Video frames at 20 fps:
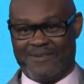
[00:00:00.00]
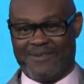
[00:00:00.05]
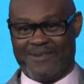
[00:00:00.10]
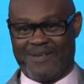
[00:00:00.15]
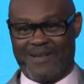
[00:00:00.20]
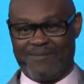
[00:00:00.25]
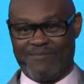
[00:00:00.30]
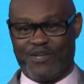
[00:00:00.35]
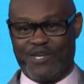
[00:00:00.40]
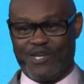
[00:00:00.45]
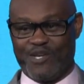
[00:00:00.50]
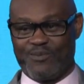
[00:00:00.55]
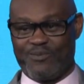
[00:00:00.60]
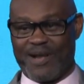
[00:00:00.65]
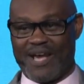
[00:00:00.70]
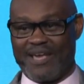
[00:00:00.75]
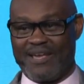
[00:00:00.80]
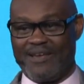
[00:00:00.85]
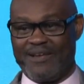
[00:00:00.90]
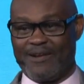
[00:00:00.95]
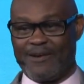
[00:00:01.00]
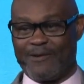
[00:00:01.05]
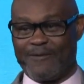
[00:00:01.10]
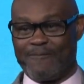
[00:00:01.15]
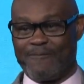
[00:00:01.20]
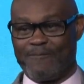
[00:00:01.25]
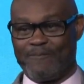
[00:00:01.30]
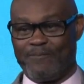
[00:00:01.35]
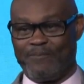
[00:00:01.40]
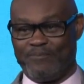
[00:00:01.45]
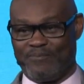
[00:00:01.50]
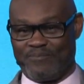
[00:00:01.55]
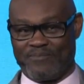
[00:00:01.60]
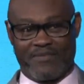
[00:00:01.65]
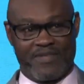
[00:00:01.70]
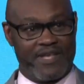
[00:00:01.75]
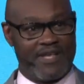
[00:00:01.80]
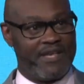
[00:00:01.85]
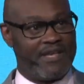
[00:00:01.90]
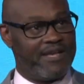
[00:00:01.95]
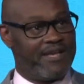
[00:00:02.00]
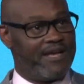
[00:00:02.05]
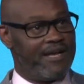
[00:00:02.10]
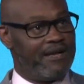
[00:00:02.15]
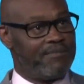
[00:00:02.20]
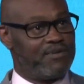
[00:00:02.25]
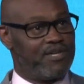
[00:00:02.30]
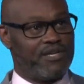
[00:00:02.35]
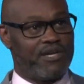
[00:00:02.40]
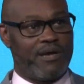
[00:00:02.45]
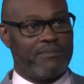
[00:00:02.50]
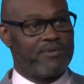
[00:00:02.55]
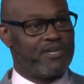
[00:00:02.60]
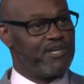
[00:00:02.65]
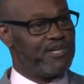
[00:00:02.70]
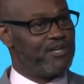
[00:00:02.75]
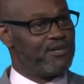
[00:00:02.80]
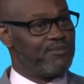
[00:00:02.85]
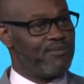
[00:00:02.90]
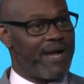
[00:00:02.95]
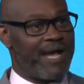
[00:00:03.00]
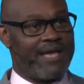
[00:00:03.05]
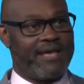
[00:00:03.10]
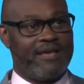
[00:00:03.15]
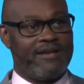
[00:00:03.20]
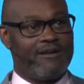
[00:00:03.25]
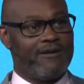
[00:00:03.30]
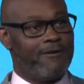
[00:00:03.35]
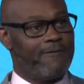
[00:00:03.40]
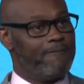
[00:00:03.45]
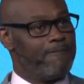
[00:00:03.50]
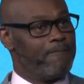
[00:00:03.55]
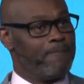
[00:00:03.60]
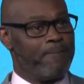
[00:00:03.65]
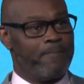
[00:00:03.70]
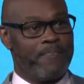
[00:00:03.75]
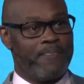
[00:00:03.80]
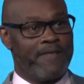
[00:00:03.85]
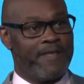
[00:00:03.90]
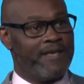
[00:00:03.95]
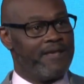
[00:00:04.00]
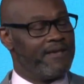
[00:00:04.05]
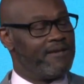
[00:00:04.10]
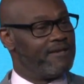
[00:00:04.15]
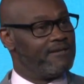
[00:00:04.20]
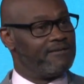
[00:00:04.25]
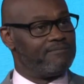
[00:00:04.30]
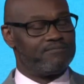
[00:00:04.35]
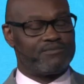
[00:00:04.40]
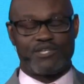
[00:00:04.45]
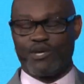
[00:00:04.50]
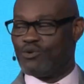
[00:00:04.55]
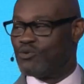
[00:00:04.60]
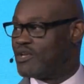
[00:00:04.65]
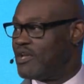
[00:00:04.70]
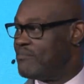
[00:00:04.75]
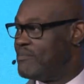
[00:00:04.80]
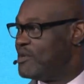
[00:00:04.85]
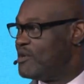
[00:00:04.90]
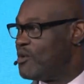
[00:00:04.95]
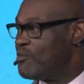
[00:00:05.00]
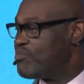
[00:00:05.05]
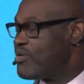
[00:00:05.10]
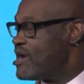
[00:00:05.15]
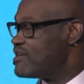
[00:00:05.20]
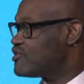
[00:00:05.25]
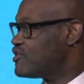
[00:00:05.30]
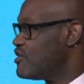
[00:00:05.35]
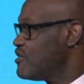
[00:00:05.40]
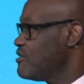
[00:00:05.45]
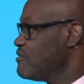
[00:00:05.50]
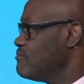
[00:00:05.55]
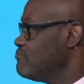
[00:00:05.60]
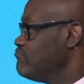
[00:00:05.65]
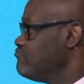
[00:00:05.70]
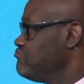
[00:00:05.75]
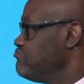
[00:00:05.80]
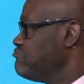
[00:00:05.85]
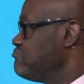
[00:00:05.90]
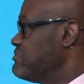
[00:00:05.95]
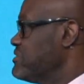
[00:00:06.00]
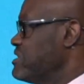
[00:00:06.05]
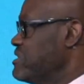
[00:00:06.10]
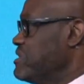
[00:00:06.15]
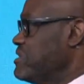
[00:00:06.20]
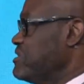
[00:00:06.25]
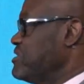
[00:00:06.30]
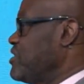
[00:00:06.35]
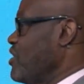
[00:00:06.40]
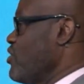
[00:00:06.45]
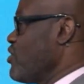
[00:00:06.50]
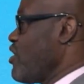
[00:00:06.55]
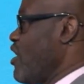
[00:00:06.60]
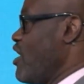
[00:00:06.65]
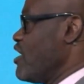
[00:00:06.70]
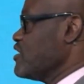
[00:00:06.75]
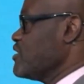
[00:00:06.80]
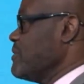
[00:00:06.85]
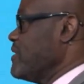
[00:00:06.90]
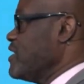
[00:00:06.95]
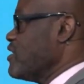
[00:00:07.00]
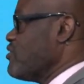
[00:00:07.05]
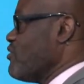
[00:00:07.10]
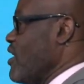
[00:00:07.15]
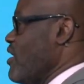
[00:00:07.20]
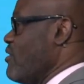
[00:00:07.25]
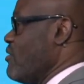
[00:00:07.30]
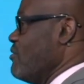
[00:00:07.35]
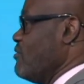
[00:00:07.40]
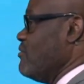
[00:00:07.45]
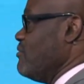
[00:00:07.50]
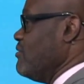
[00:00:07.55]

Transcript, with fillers: I'm good right here. I'm good right here. Don't give me no pressure. Don't cause me to grow.